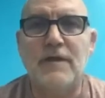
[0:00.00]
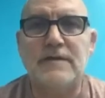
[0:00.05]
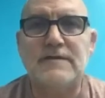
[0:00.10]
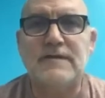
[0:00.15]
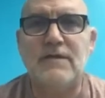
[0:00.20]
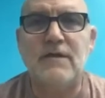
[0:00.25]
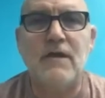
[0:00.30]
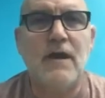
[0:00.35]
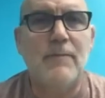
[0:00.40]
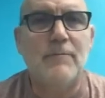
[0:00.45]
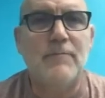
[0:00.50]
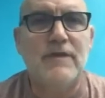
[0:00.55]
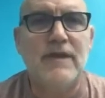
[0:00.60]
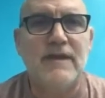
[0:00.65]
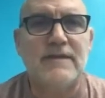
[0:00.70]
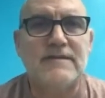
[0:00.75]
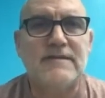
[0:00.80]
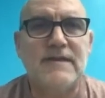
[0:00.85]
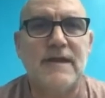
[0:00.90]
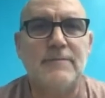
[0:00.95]
It's a
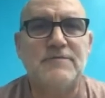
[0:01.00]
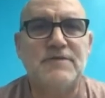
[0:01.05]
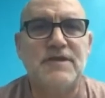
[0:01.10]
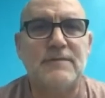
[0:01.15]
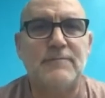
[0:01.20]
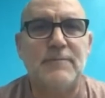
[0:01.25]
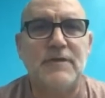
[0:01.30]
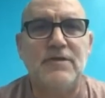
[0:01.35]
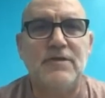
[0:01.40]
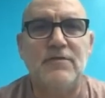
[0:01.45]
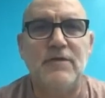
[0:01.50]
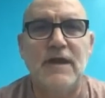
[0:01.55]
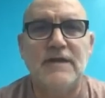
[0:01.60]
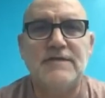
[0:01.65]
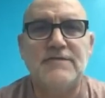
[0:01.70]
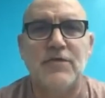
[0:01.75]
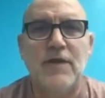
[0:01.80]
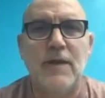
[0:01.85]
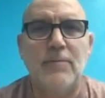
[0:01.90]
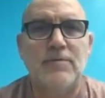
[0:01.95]
complex subject, but you
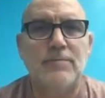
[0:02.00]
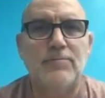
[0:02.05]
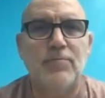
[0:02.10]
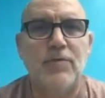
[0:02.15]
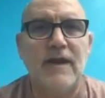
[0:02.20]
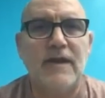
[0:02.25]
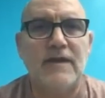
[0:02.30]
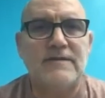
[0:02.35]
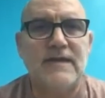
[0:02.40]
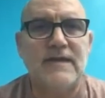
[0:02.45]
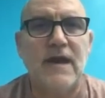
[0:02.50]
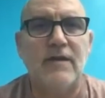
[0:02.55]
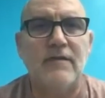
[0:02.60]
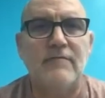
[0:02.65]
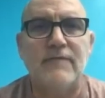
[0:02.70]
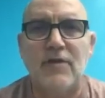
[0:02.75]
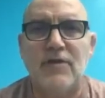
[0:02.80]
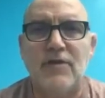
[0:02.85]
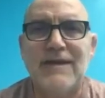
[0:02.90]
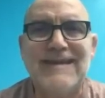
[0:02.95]
guys are able to break it down in
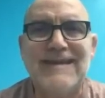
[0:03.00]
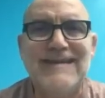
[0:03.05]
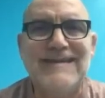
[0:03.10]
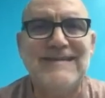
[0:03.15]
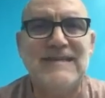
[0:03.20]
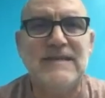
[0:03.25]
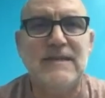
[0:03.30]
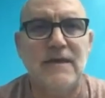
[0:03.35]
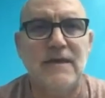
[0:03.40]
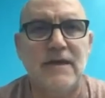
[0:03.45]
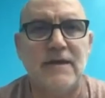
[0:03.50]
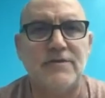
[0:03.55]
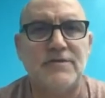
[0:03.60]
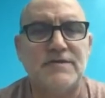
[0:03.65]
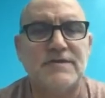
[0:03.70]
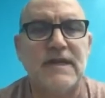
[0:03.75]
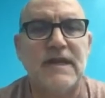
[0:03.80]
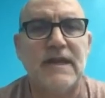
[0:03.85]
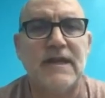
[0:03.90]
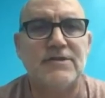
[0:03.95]
very easy to
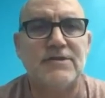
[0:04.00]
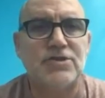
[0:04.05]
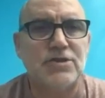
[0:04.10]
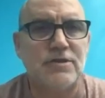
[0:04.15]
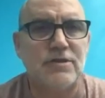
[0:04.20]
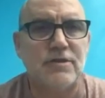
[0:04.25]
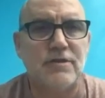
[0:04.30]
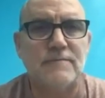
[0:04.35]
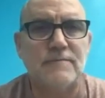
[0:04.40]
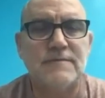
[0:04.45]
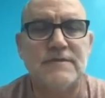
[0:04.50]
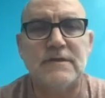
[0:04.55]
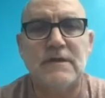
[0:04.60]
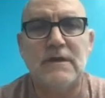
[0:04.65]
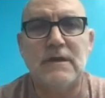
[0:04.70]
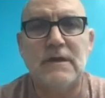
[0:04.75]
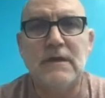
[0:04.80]
understand terms.